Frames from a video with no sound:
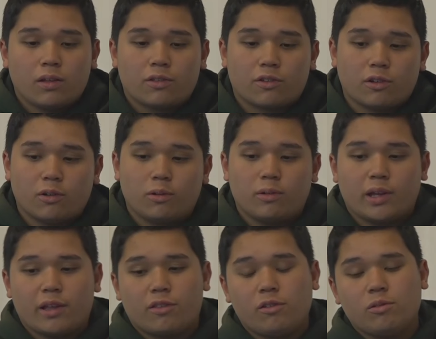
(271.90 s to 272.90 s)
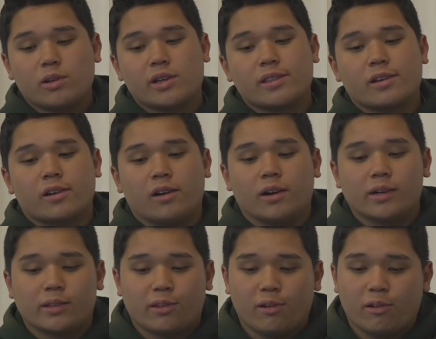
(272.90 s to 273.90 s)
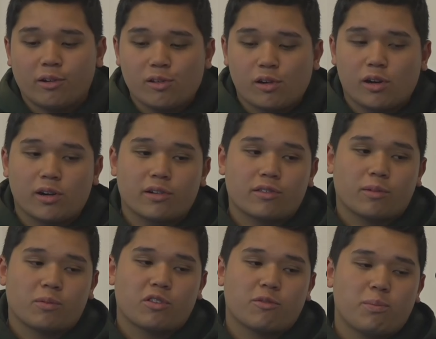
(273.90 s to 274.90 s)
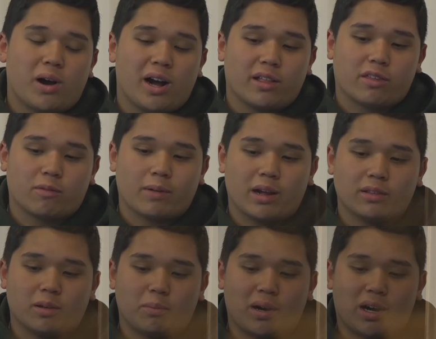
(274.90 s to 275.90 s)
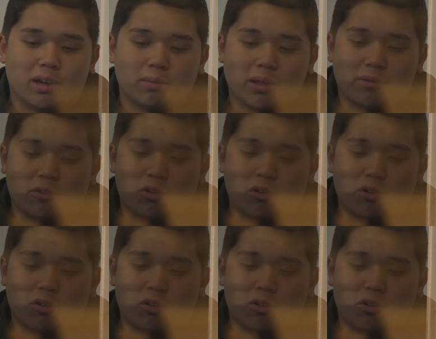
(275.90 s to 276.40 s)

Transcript: So as you look at the card, there are some spots around the bottom left